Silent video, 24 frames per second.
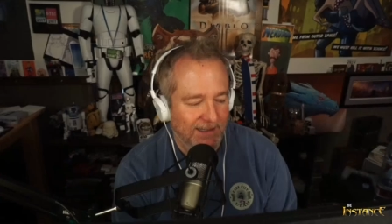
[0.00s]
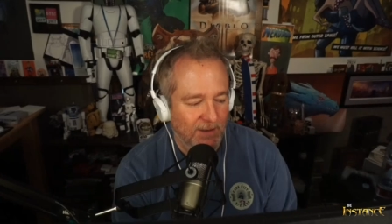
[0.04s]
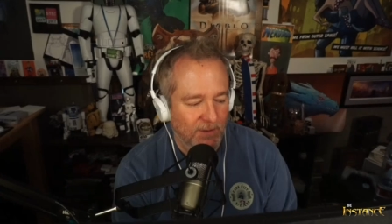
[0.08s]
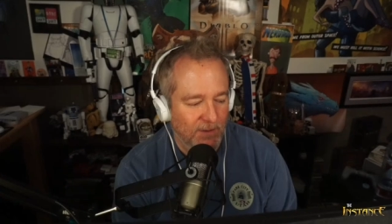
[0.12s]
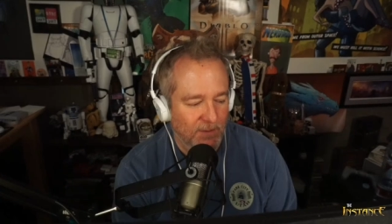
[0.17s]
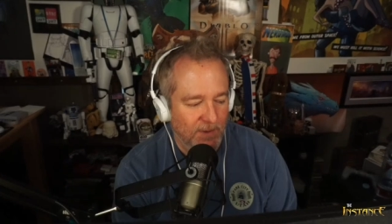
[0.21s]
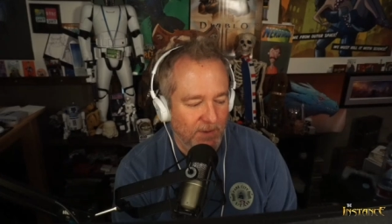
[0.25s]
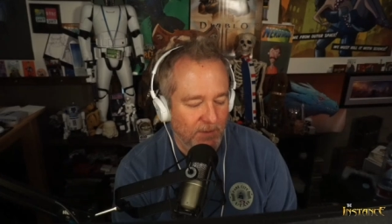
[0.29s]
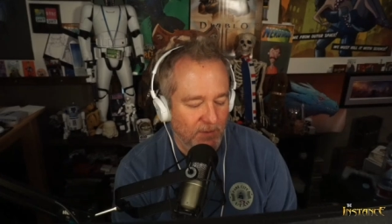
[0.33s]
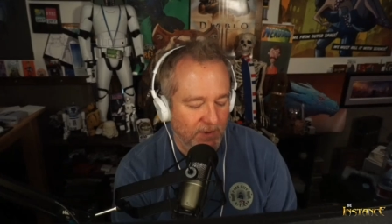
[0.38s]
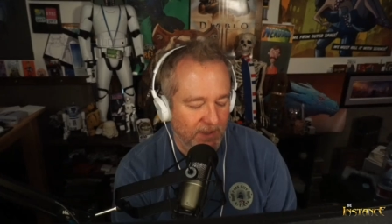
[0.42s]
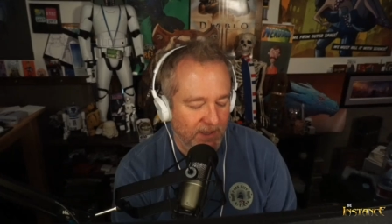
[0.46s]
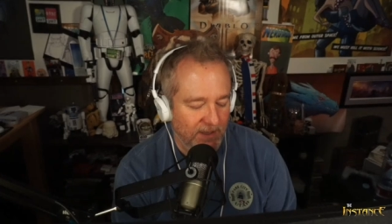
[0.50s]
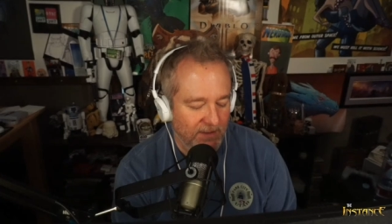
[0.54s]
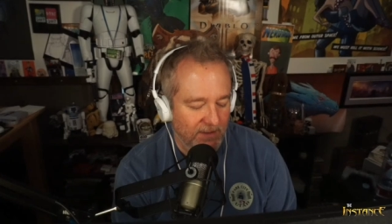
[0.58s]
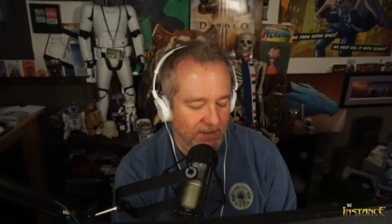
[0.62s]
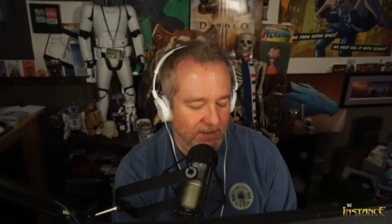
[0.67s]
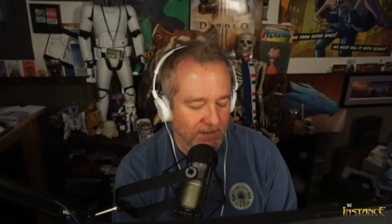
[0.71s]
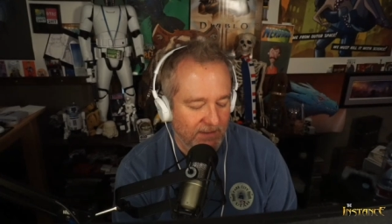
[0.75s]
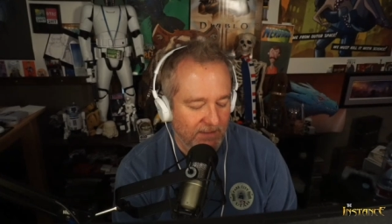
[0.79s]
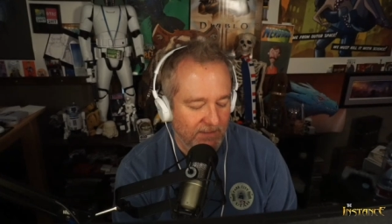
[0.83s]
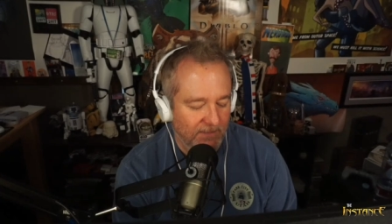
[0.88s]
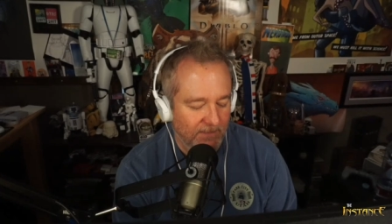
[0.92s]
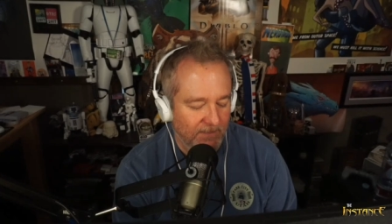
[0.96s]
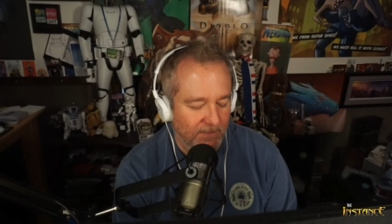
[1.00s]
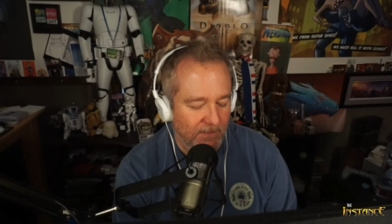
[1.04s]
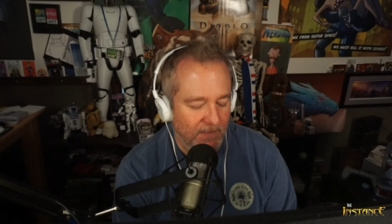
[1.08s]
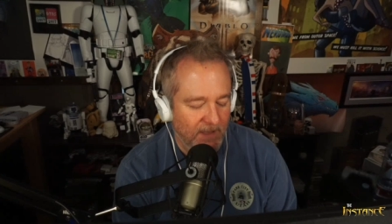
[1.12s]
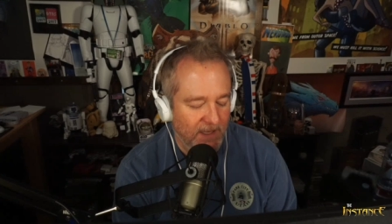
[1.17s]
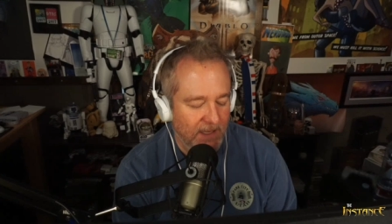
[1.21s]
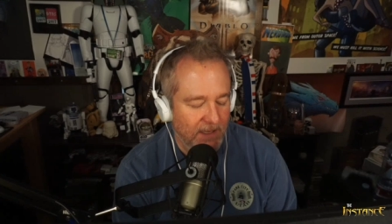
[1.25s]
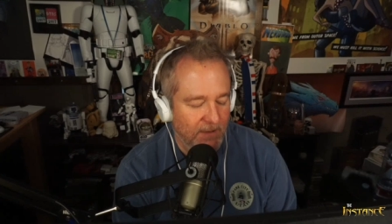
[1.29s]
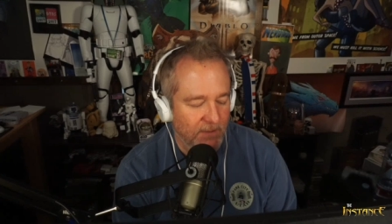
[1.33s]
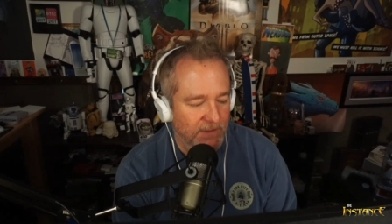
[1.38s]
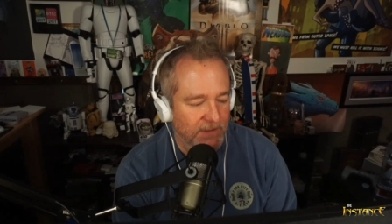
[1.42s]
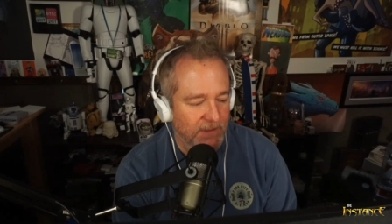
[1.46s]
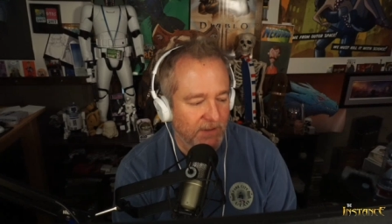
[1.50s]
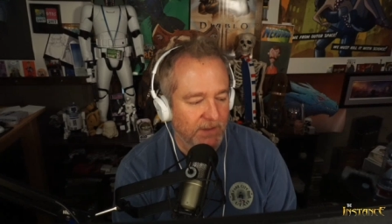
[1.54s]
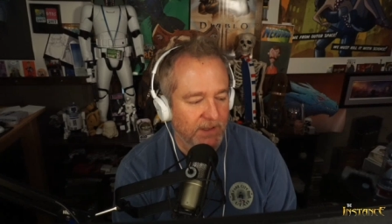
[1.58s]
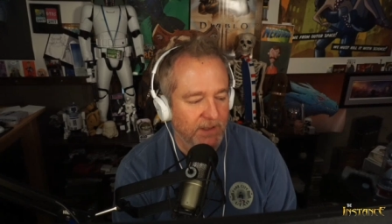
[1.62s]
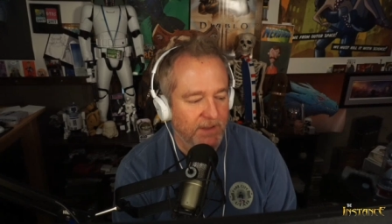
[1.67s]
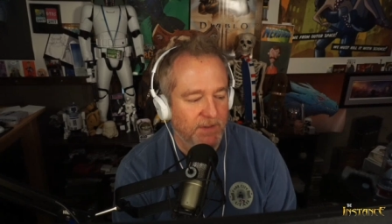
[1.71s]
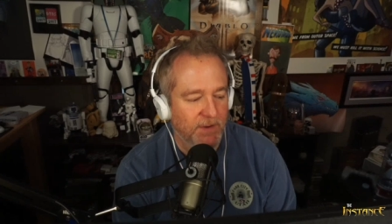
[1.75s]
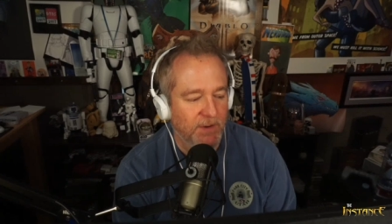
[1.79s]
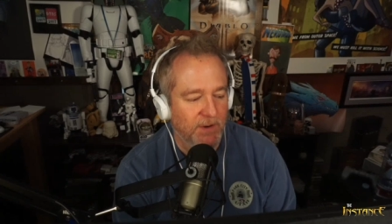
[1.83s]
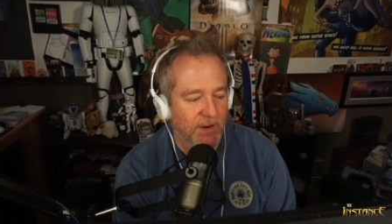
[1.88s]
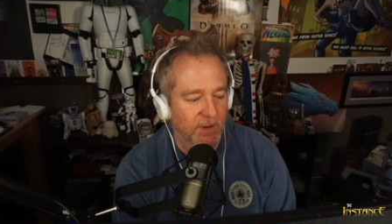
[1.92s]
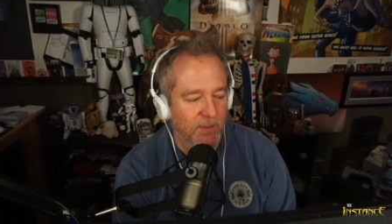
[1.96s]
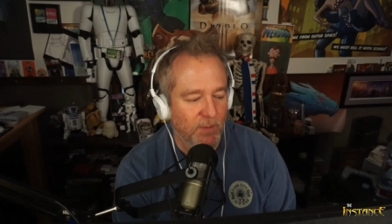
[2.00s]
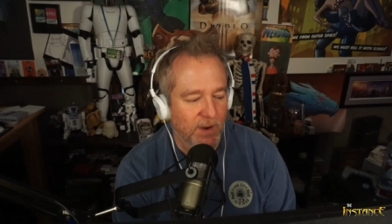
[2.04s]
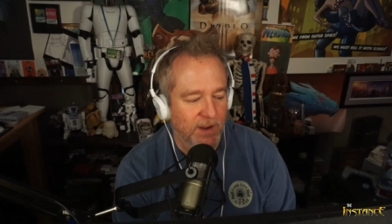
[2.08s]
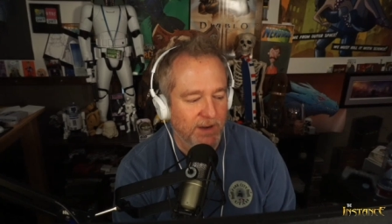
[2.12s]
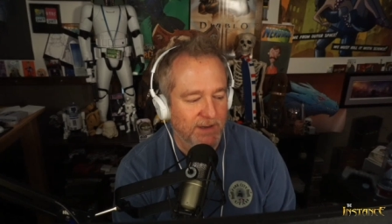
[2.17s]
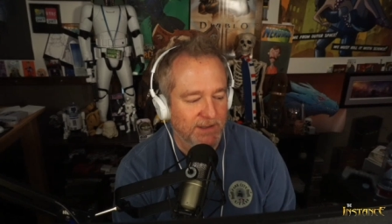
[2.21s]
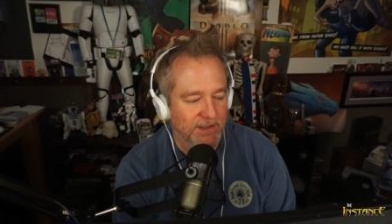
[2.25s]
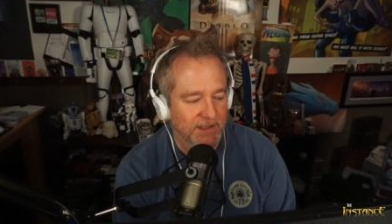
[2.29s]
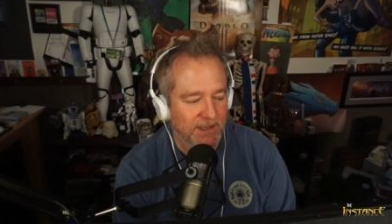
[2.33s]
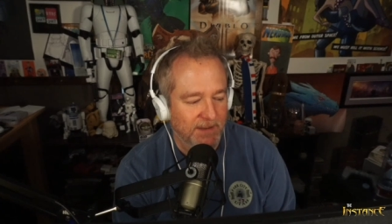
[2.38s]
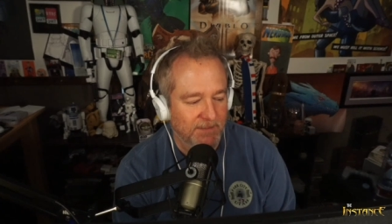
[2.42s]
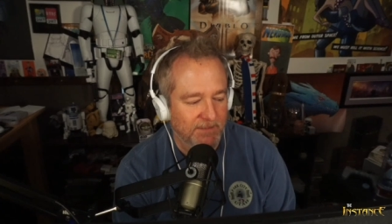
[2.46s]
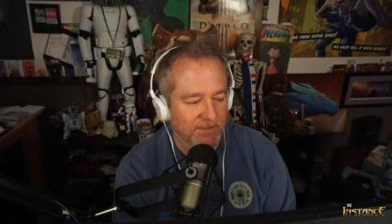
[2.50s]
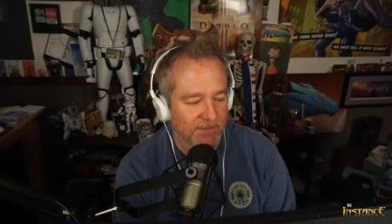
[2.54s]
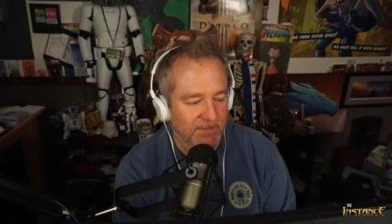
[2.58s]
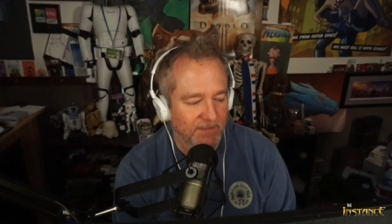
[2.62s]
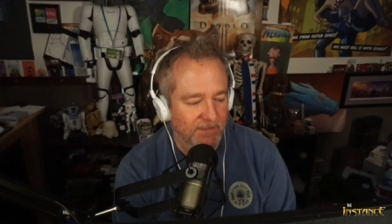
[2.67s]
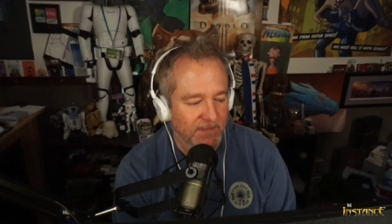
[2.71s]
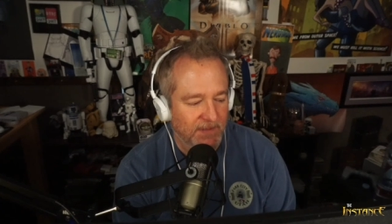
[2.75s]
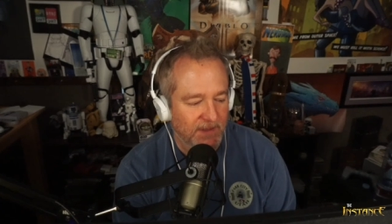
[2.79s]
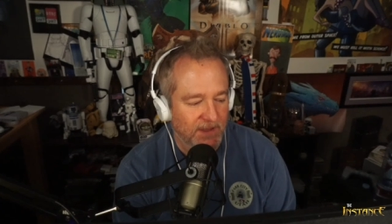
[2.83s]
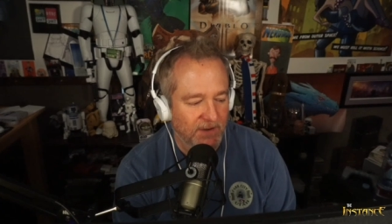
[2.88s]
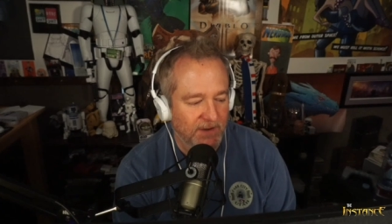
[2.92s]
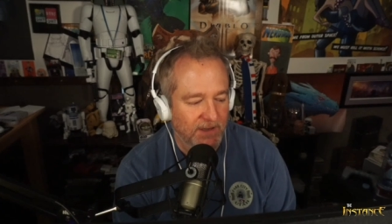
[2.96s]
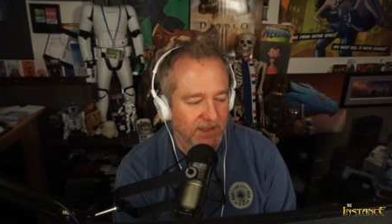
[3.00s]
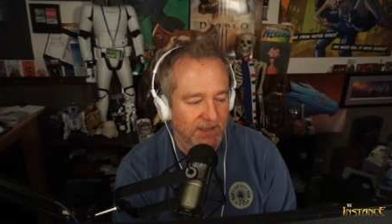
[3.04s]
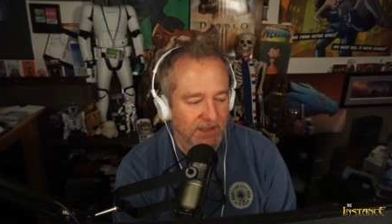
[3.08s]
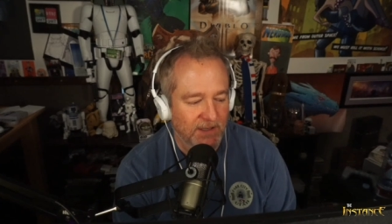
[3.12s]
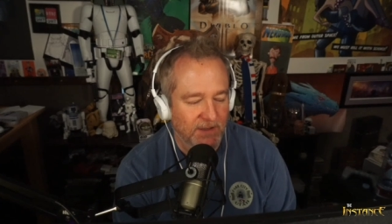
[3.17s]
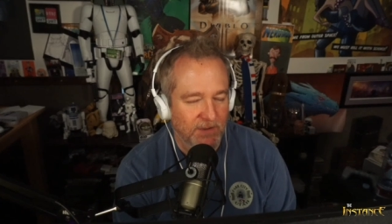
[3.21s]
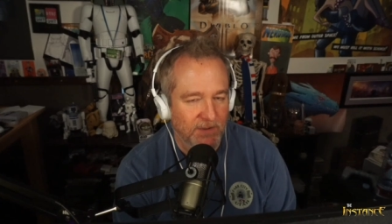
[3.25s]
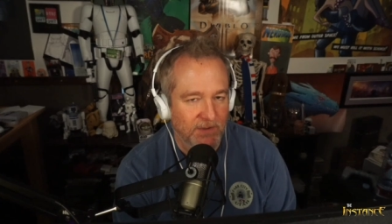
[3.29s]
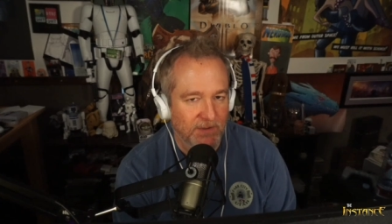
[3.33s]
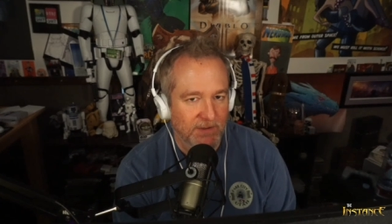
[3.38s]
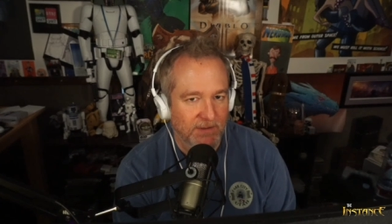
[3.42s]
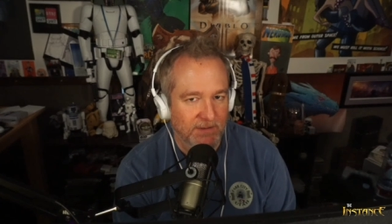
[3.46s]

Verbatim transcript: I don't remember either but he was only no, no, 31 no, or something. I'm going to say 32? the guy